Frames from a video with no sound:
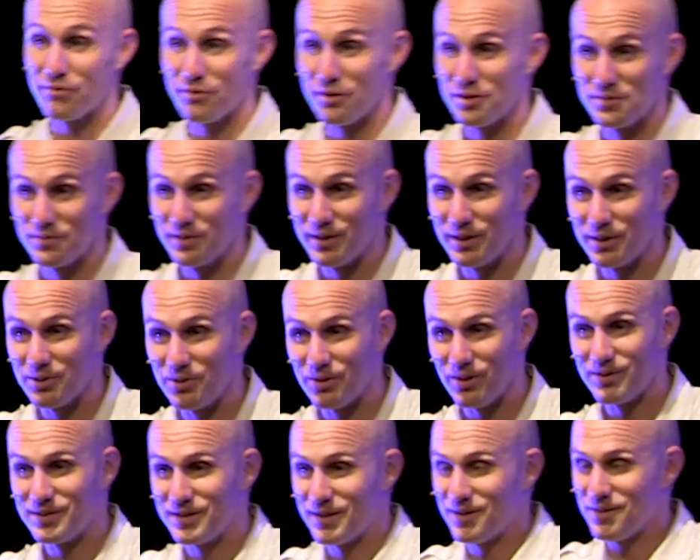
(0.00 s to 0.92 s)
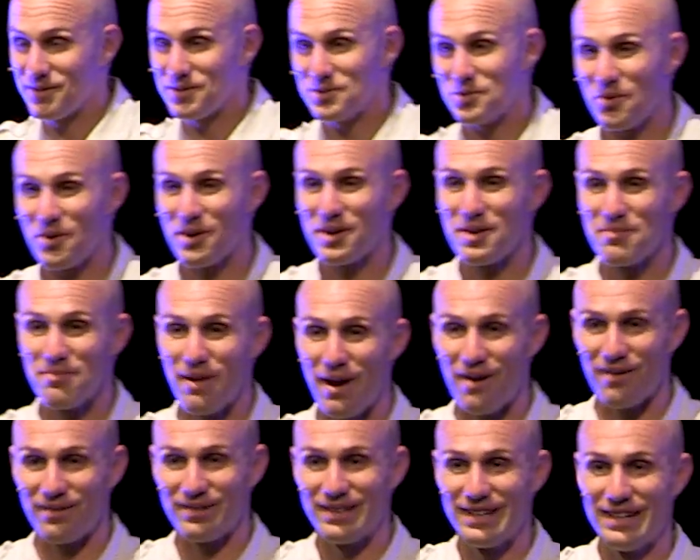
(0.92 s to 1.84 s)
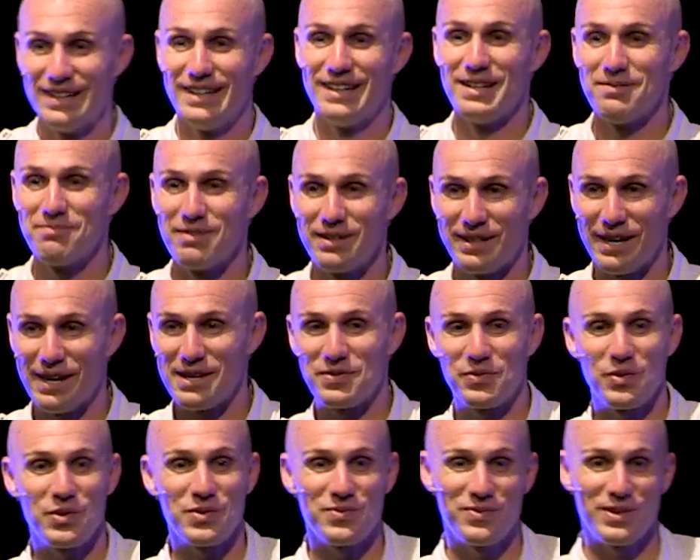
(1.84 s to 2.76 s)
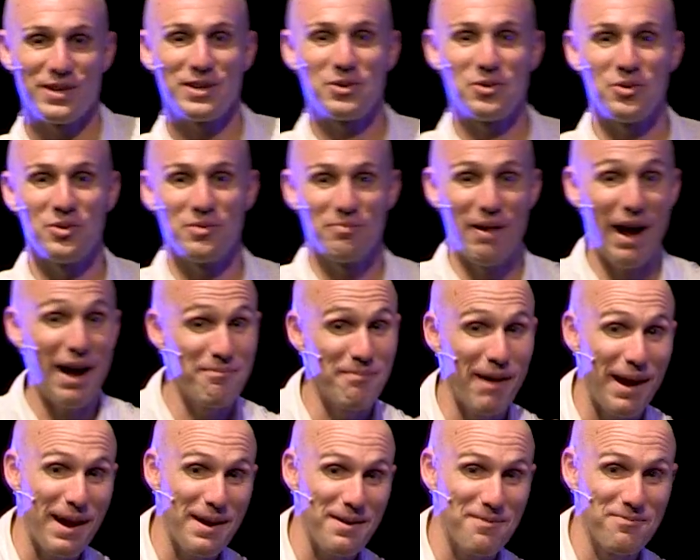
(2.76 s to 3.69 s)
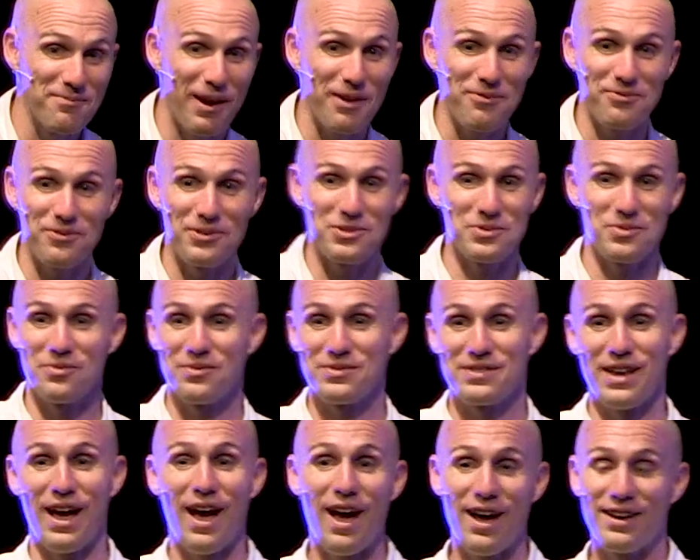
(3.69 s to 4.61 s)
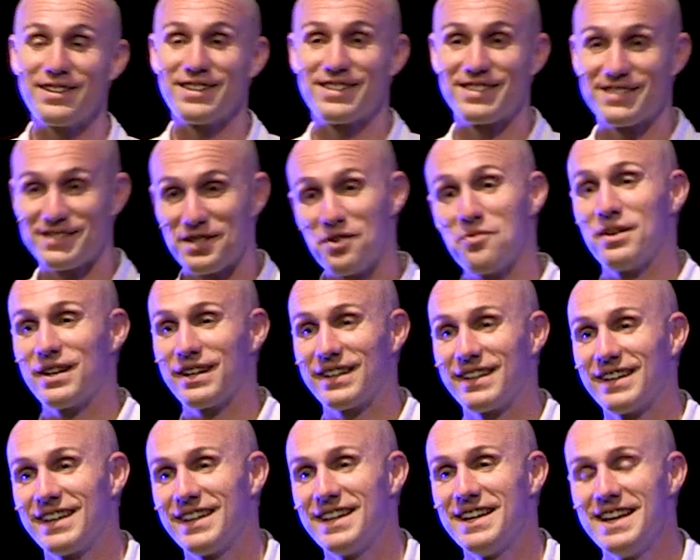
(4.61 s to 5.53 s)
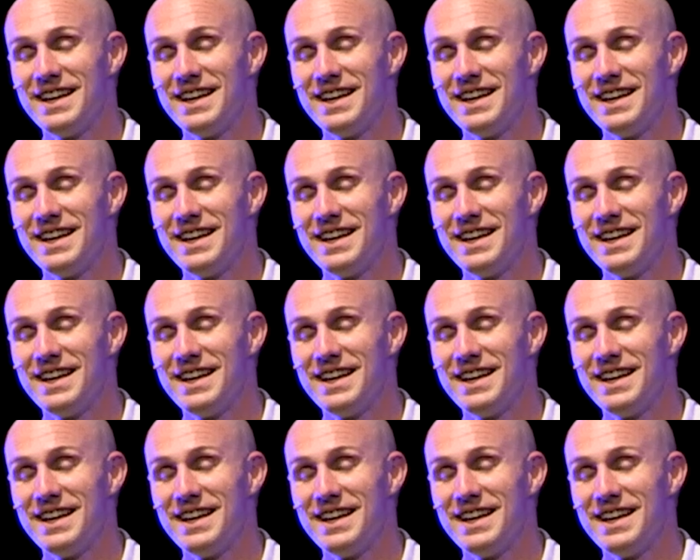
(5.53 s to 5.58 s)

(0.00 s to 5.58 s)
first vehicle. I was hearing the story about PK's first vehicle, and my, my, my first one was a Honda Civic.